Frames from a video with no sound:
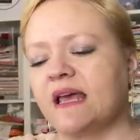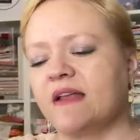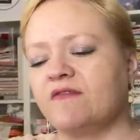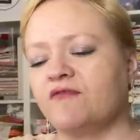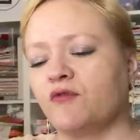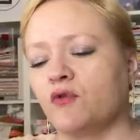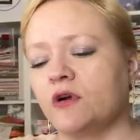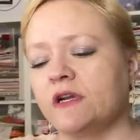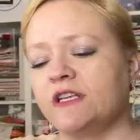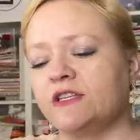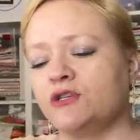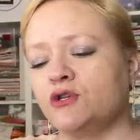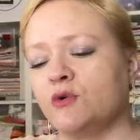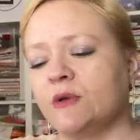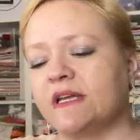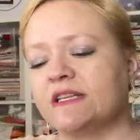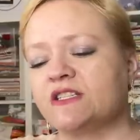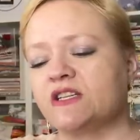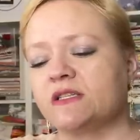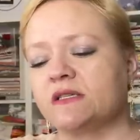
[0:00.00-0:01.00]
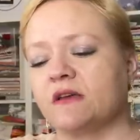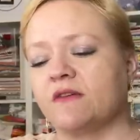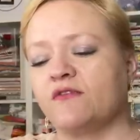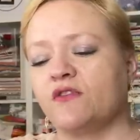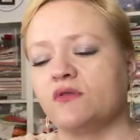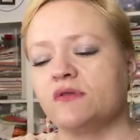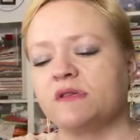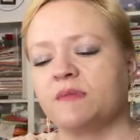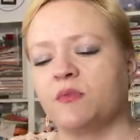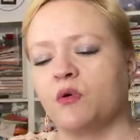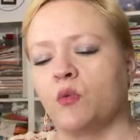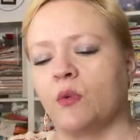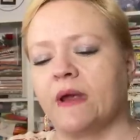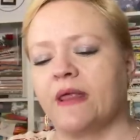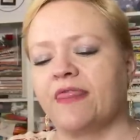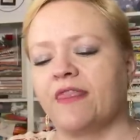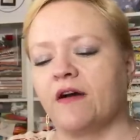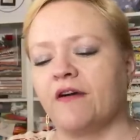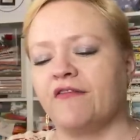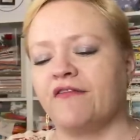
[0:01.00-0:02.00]
and forty-two inches of usable
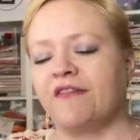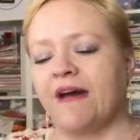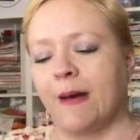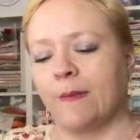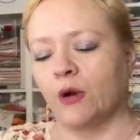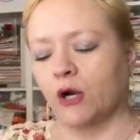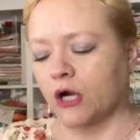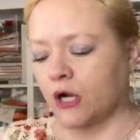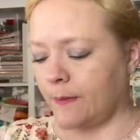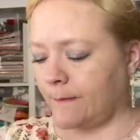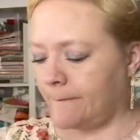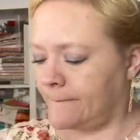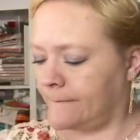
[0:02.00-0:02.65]
width of fabric.